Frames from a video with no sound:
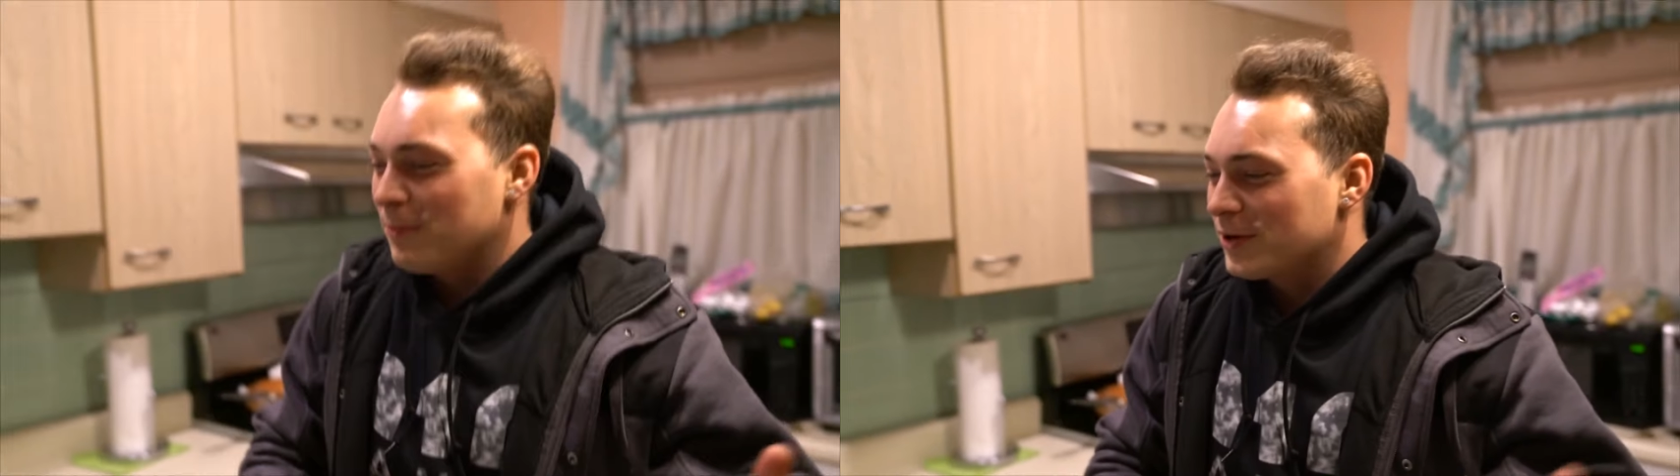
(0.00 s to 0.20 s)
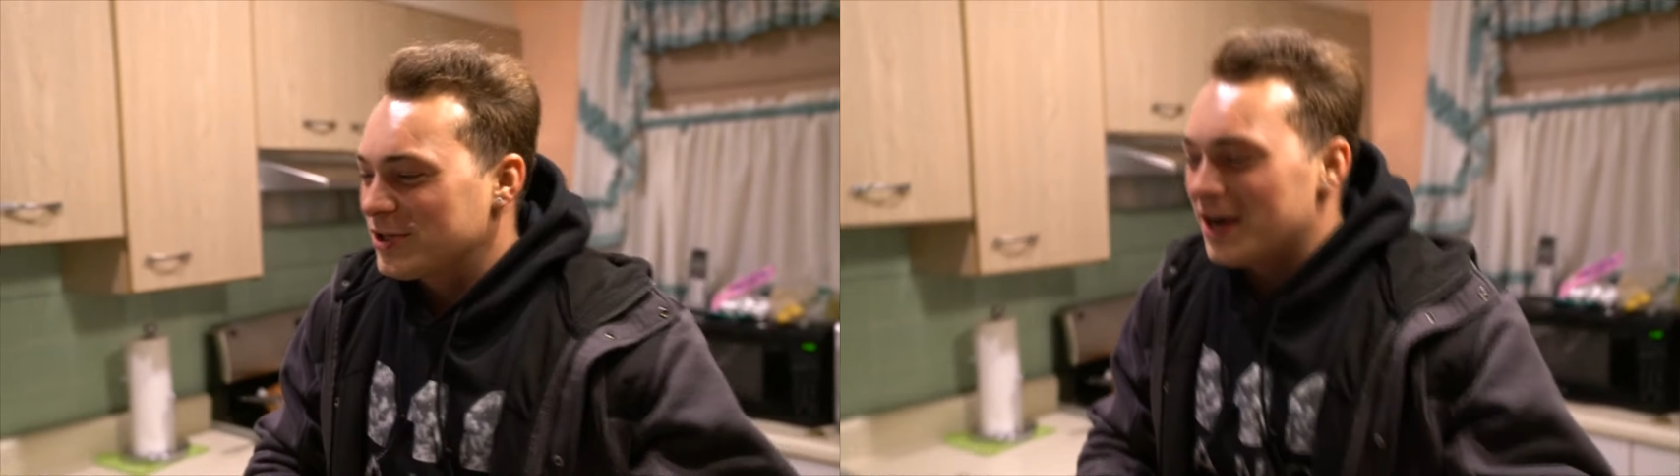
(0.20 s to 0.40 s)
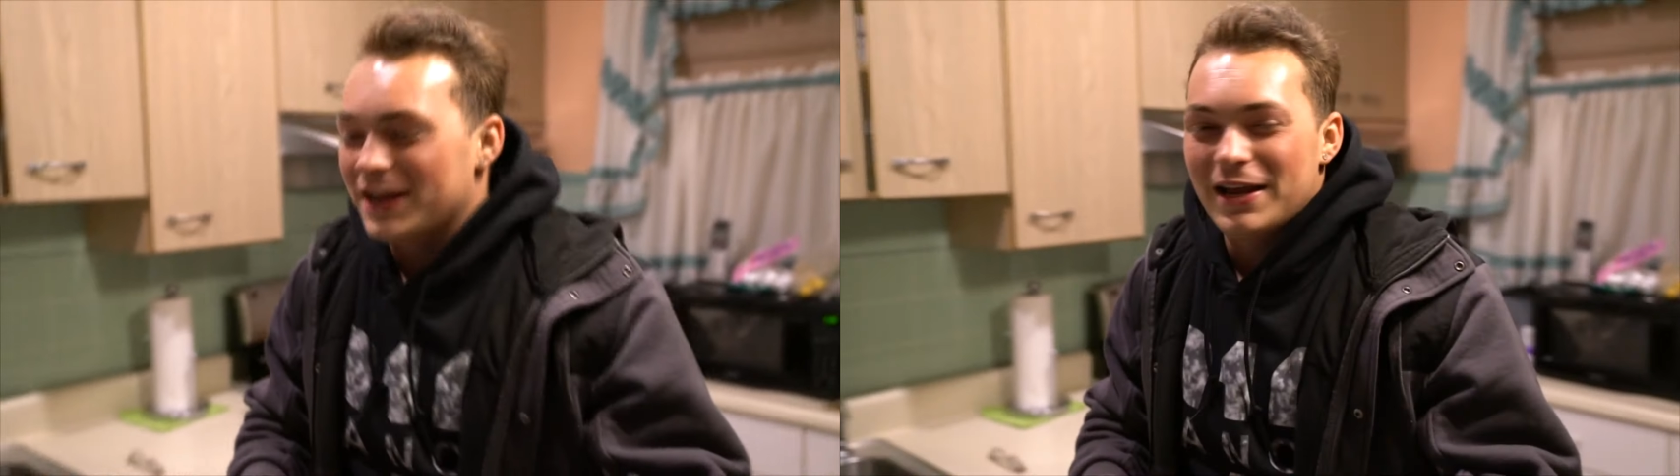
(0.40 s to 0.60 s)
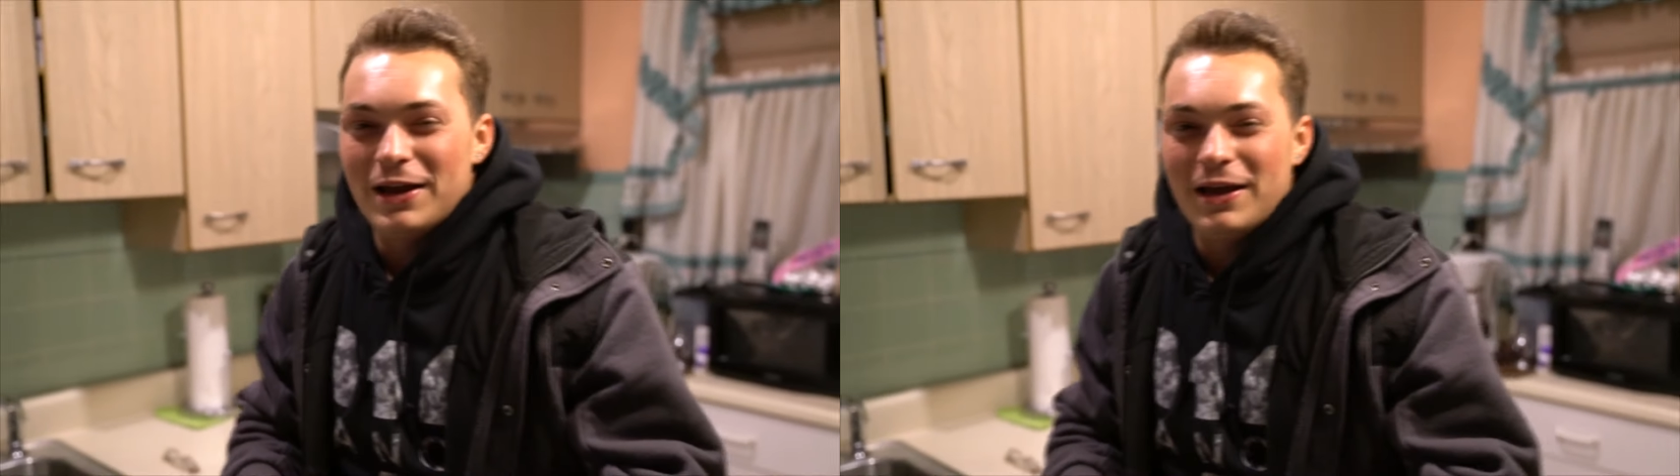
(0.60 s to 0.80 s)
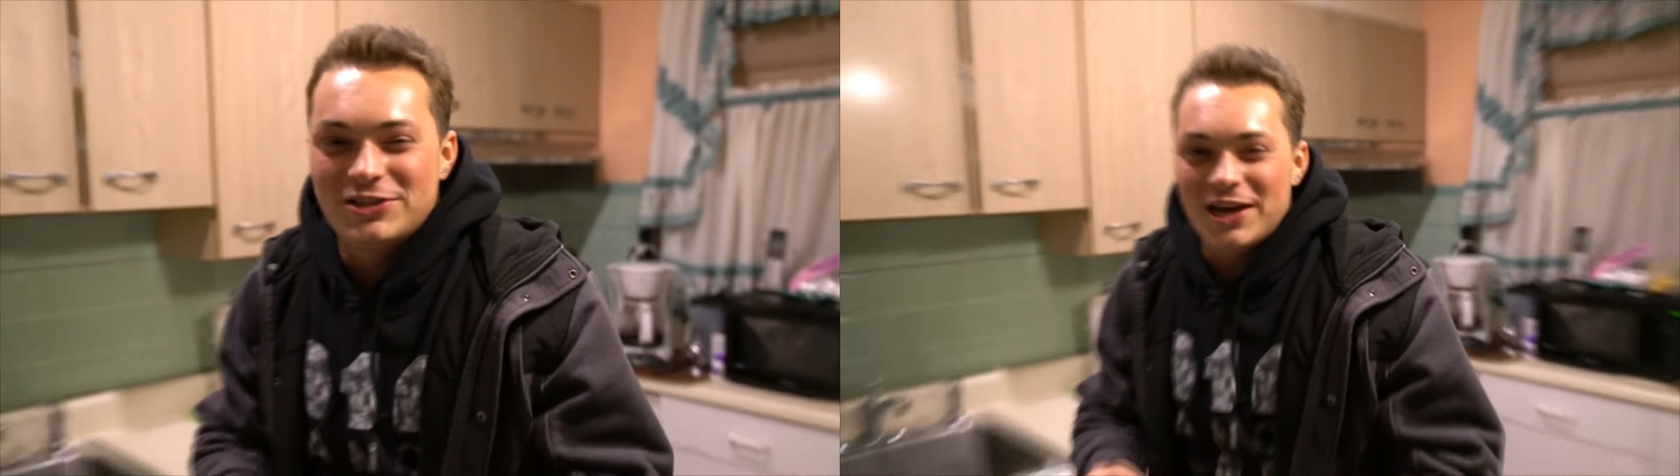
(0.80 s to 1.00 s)
We're trying to
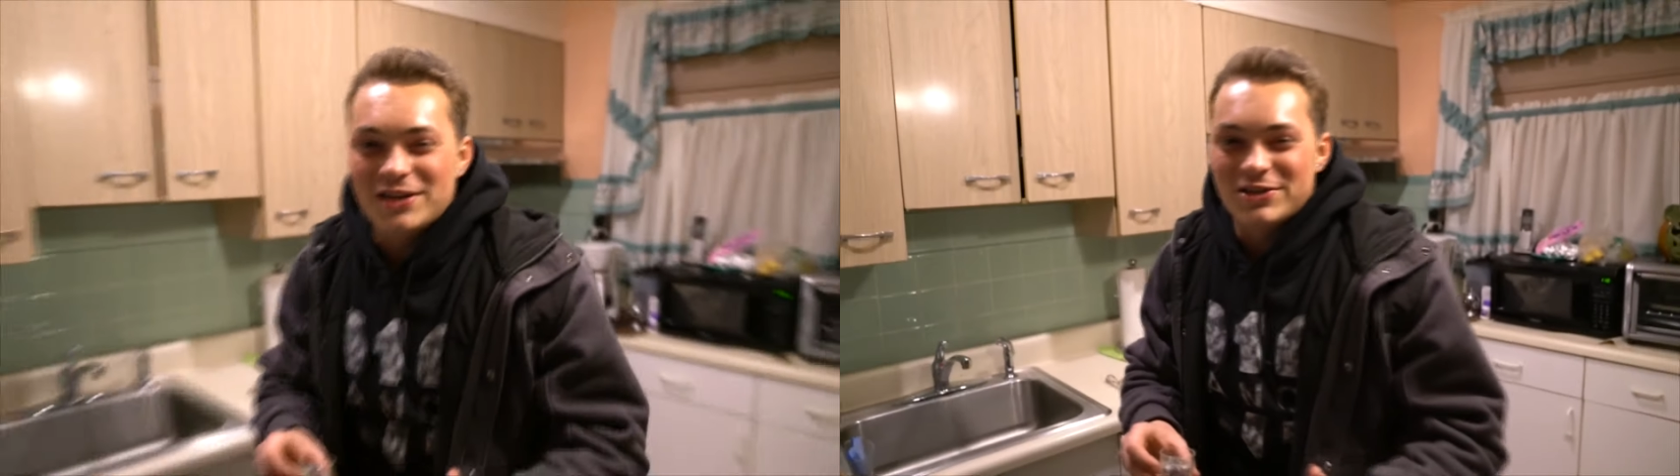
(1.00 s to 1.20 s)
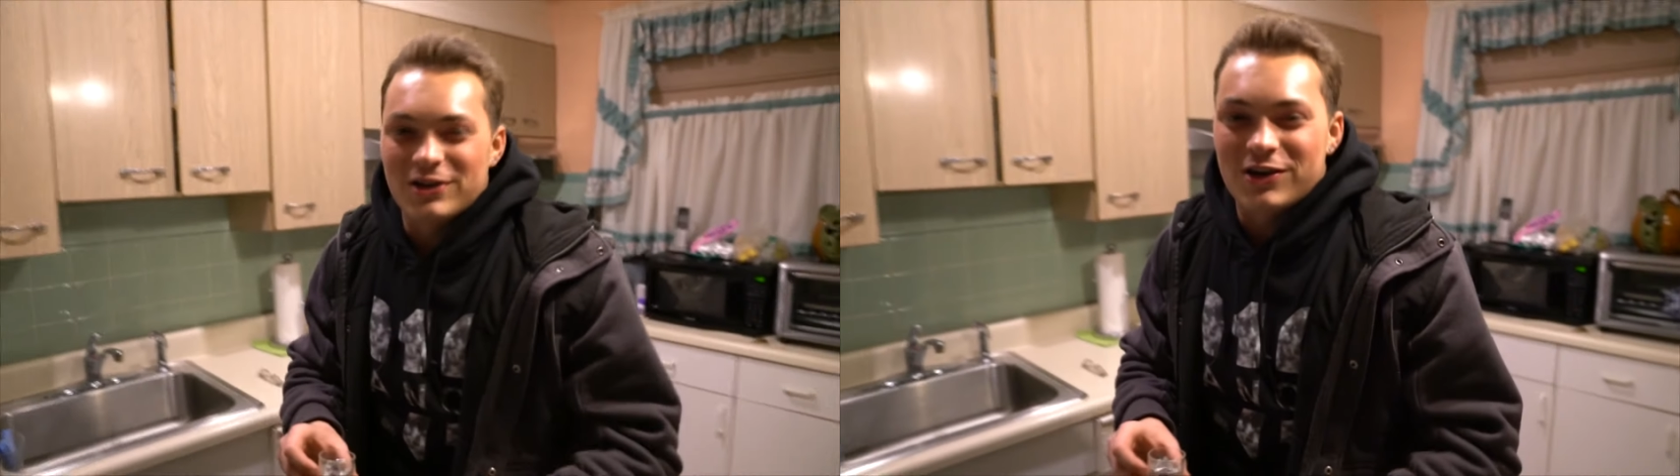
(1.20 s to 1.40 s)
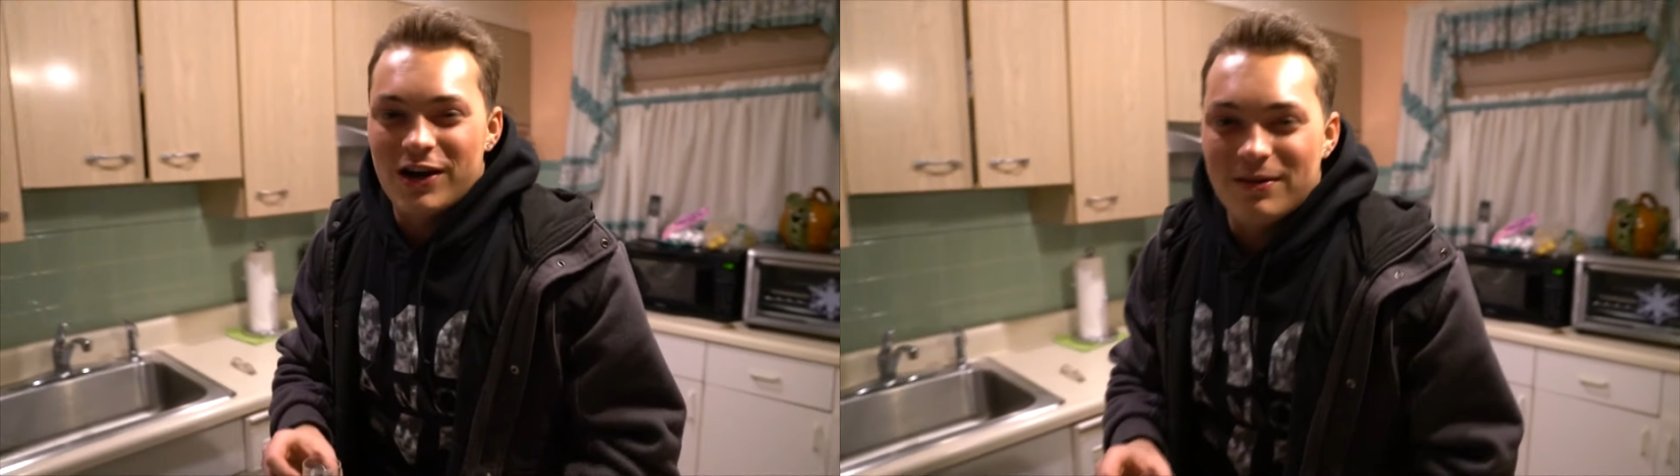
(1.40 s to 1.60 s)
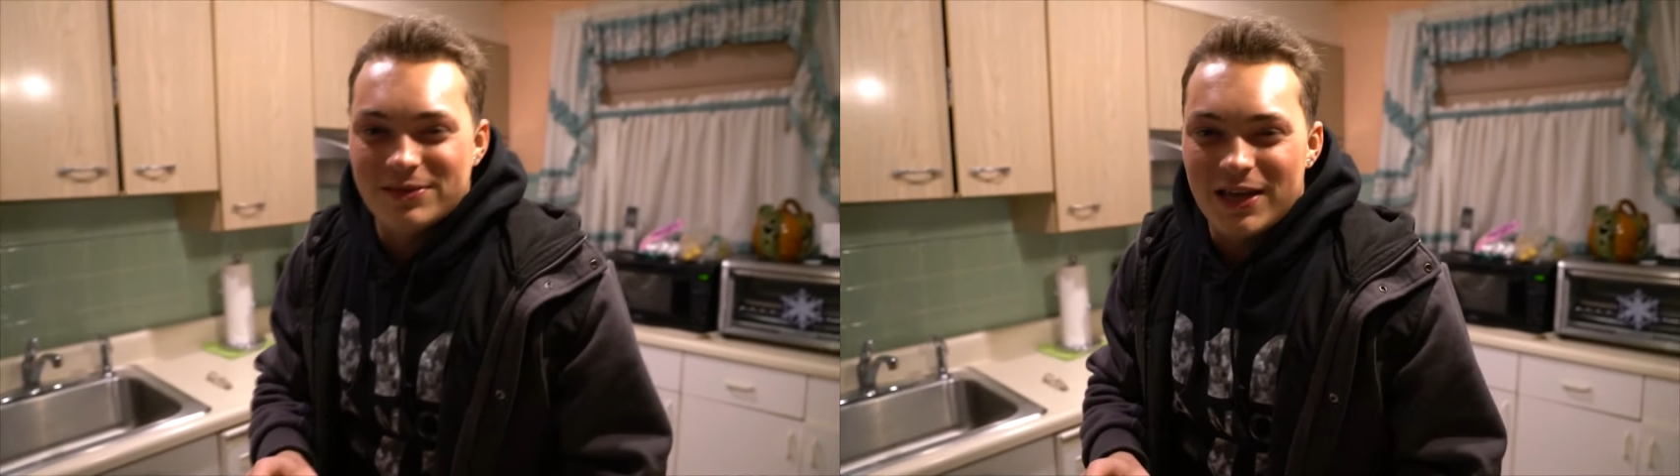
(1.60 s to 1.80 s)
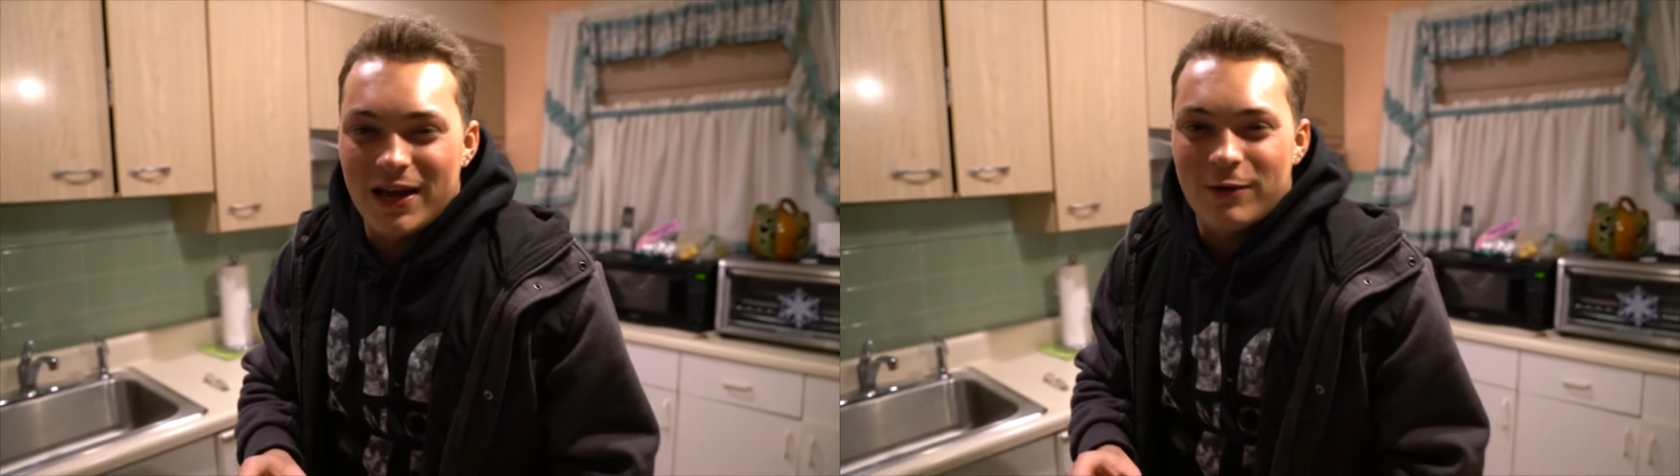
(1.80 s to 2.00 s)
get a chaser and
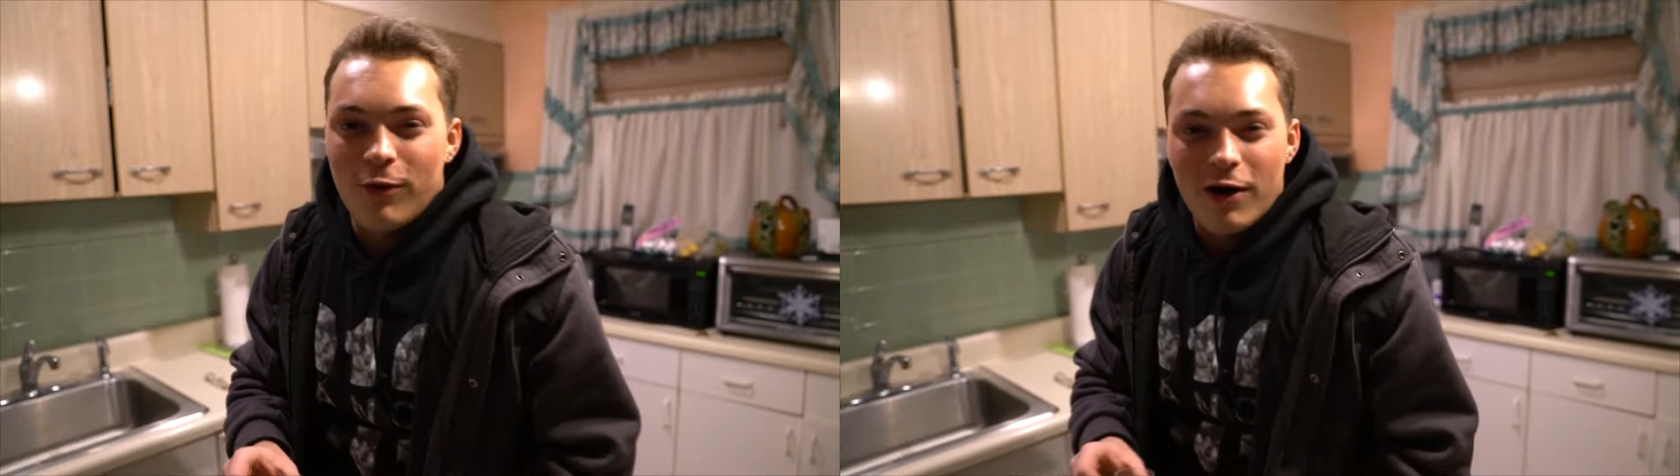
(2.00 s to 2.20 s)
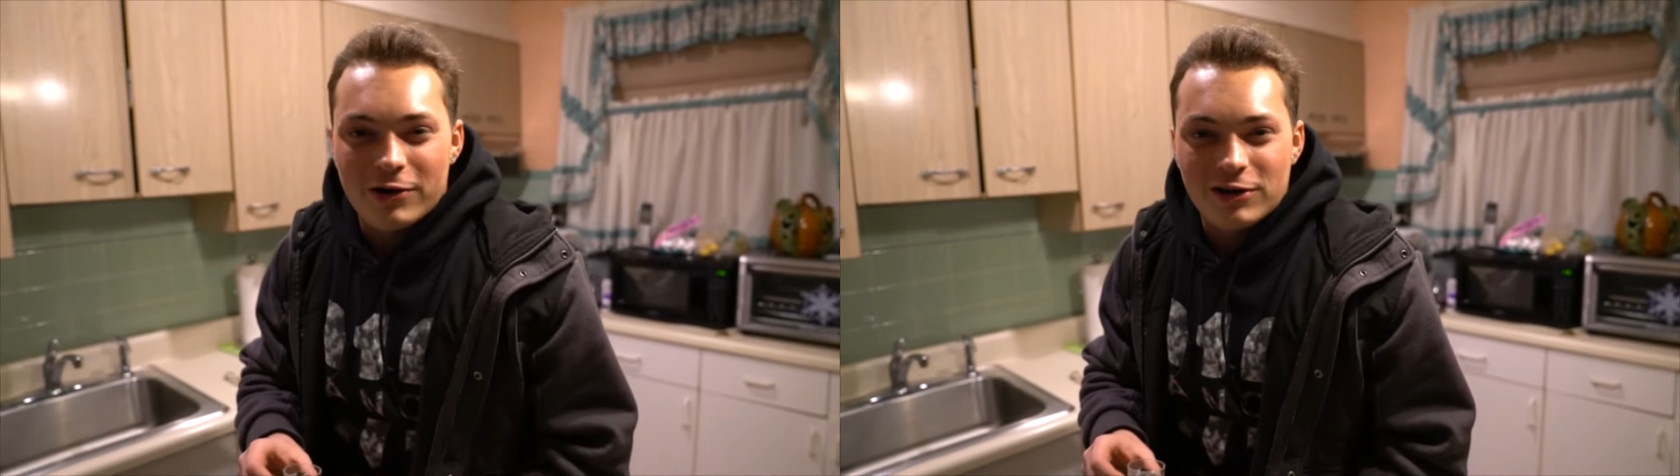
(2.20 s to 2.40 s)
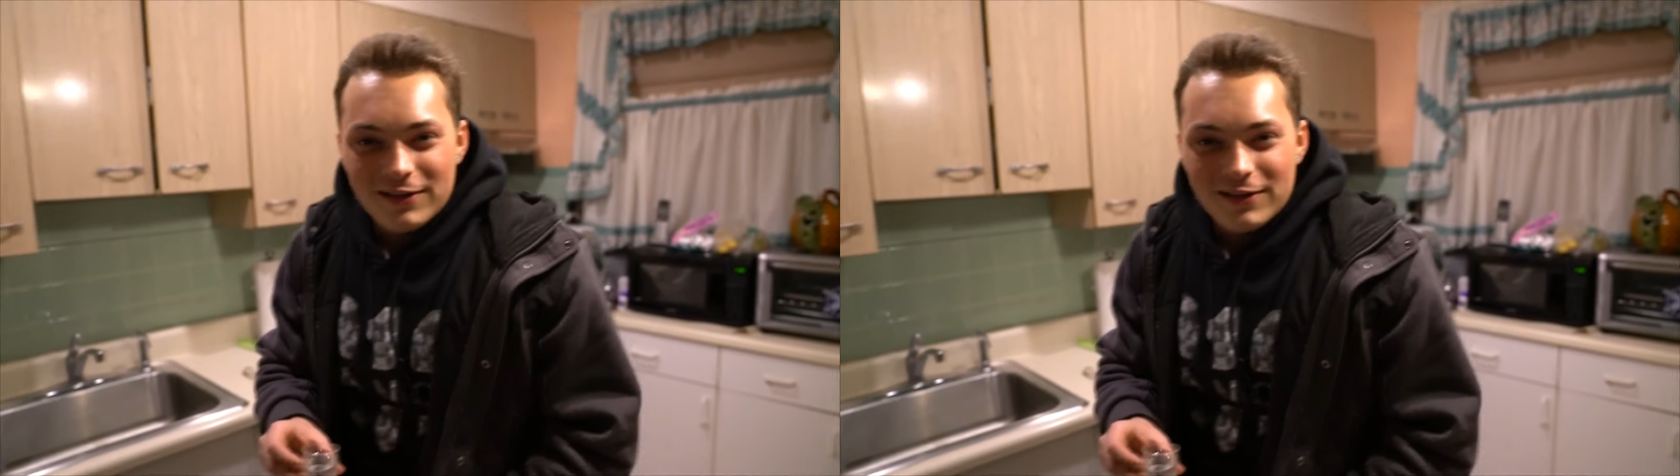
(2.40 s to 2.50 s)
Grams like, water?